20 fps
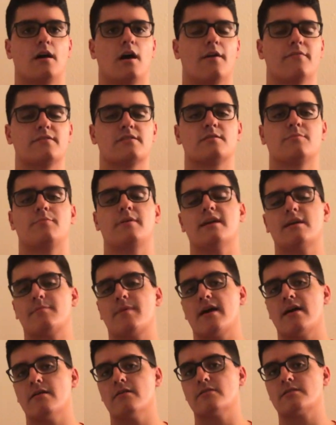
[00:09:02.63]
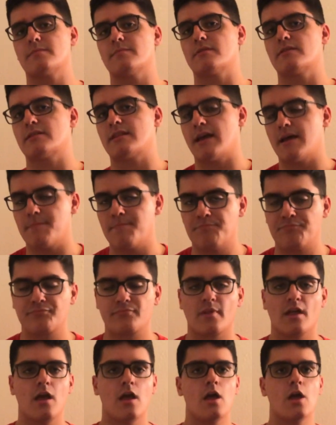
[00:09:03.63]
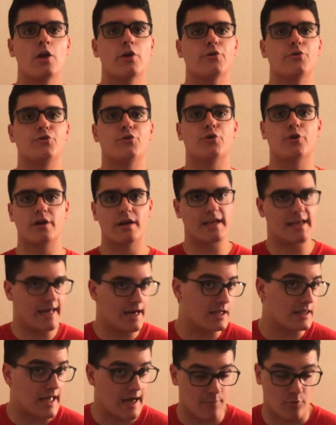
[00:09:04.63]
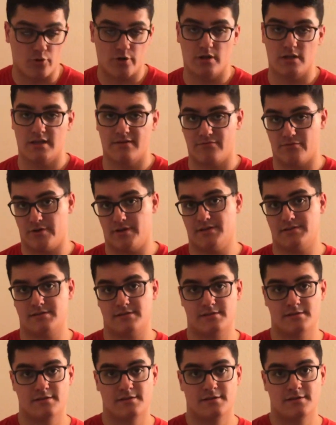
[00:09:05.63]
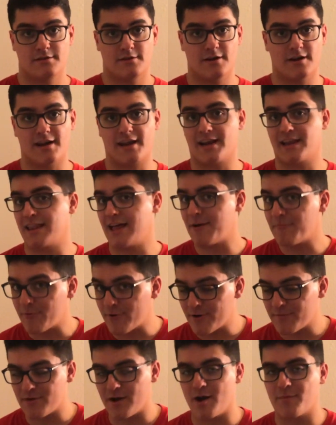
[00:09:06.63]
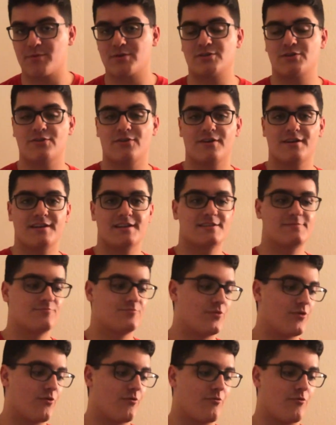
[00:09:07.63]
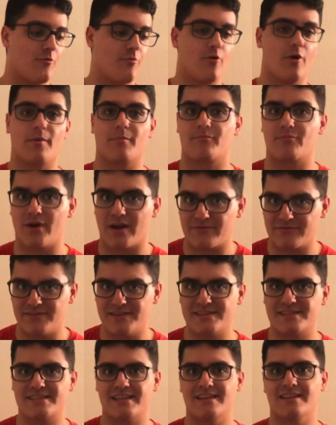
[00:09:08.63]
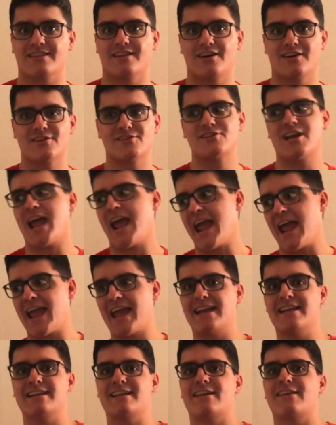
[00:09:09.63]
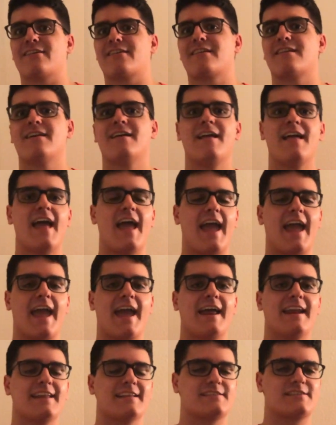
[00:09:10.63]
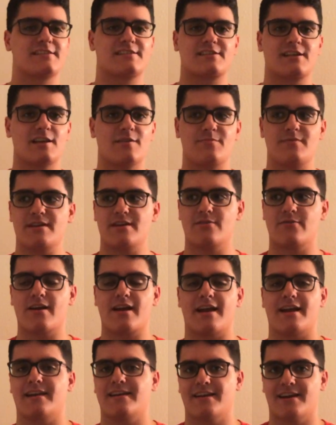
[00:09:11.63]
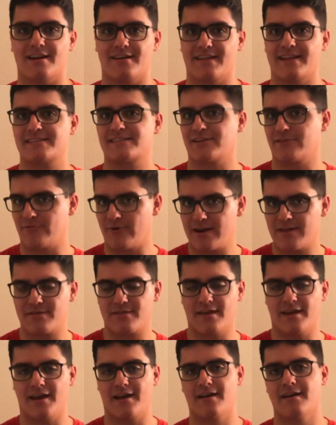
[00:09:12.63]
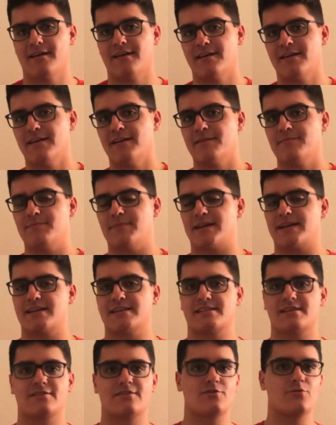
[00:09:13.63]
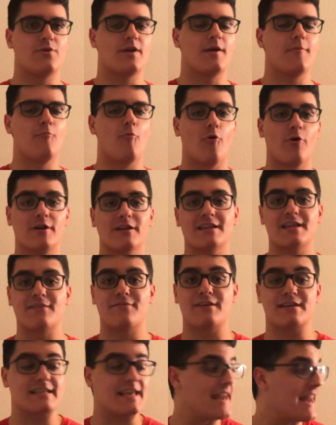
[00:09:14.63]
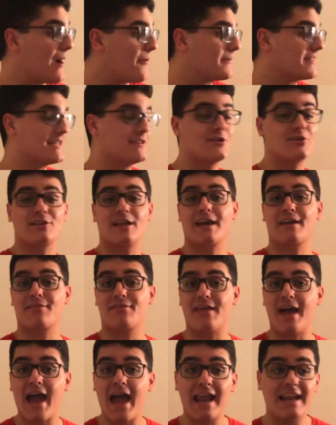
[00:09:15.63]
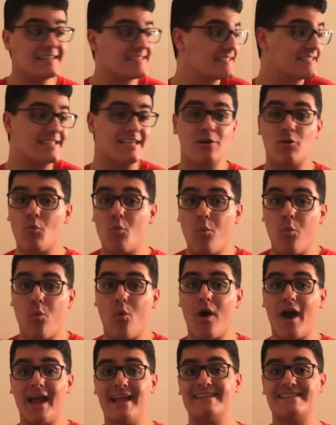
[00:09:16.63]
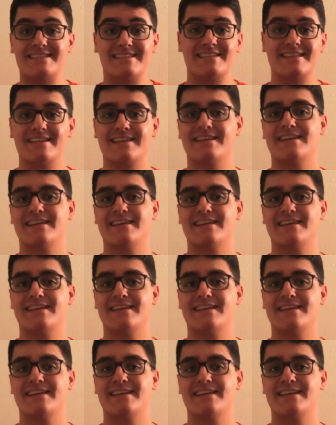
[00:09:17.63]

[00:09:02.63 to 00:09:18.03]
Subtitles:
offers some peak pay or something like that, you're gonna get a lot more deliveries. You're gonna get a lot more opportunities for breakfast and lunch and dinner, and it's just gonna be great. That's a great thing because you're doing more deliveries, and now when they look like that, it's just like, what?